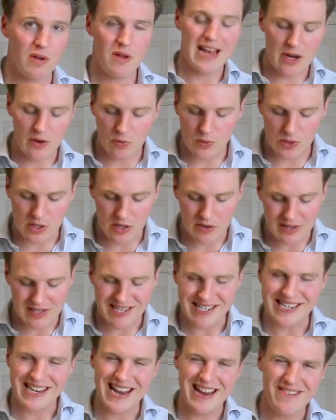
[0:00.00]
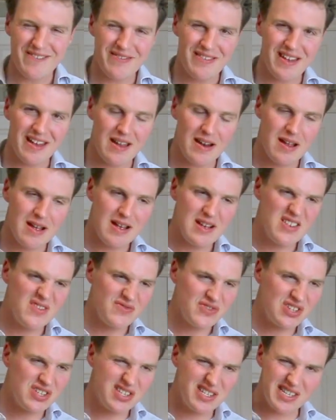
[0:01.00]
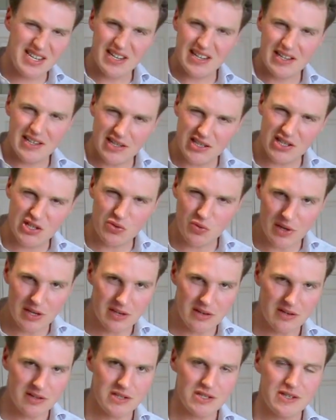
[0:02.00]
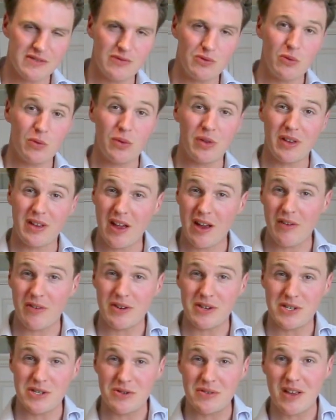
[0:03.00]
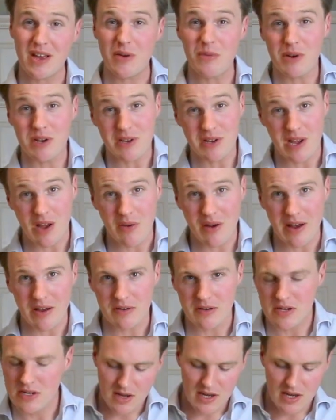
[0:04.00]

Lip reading: and also it doesn't have that sickly sweetness of all the curries you get when you go out.